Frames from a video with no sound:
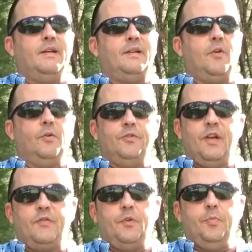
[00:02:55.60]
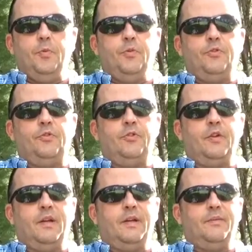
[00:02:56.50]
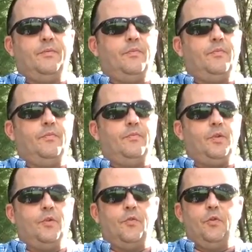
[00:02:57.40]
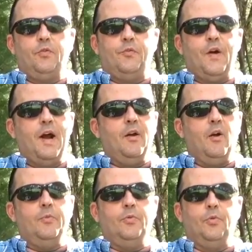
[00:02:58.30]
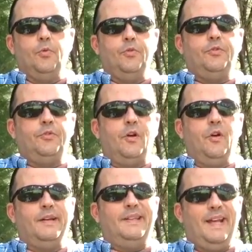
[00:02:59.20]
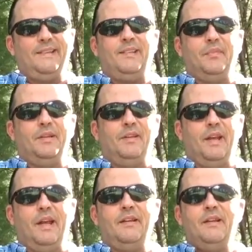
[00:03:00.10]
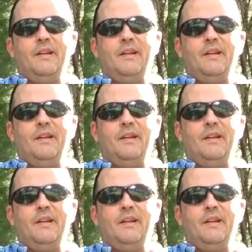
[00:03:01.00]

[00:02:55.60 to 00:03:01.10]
Colonel Jeff Cooper's universal firearms rules are a testament to that,